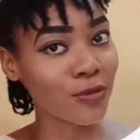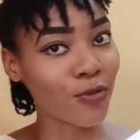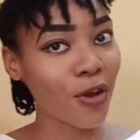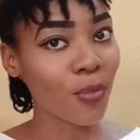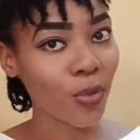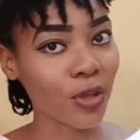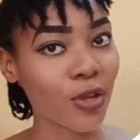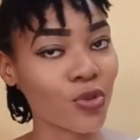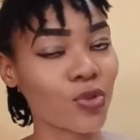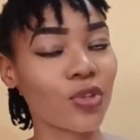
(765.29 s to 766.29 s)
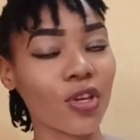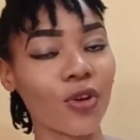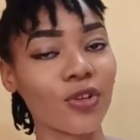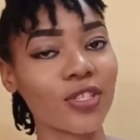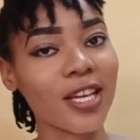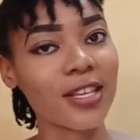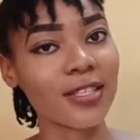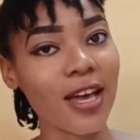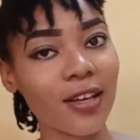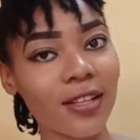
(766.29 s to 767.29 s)
It's very important to know the cause,
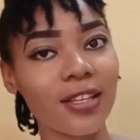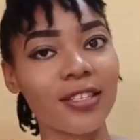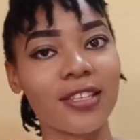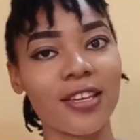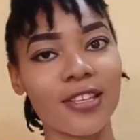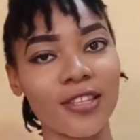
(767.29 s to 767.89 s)
tackle it,